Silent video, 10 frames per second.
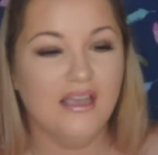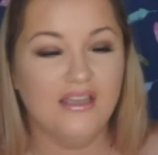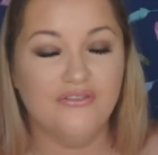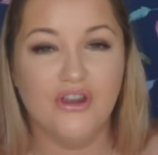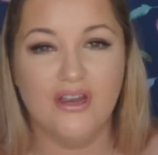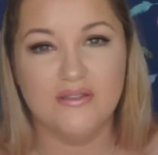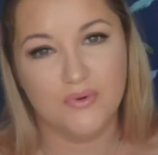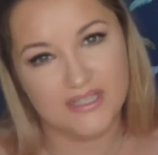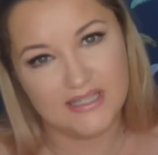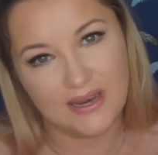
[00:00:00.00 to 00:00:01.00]
If you guys
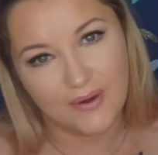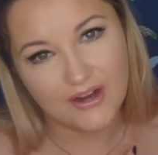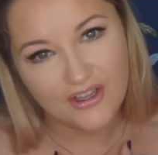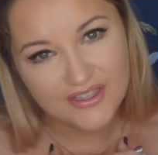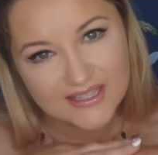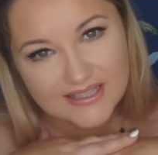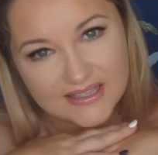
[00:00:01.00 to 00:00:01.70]
want to see how I got this